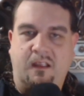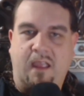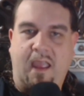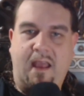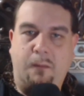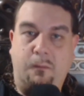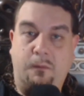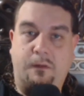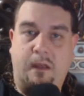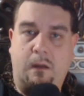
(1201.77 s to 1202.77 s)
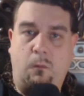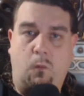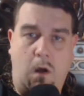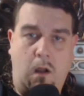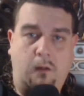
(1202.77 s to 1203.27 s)
And I would
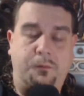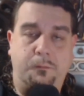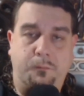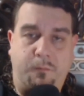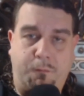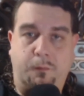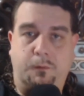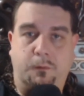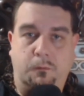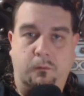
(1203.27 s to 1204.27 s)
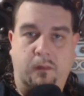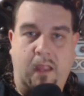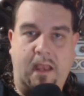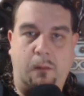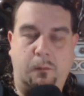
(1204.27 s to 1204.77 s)
walk them through,
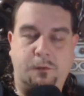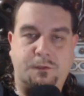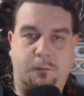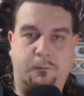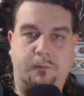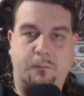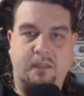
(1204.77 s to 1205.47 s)
and I would show them.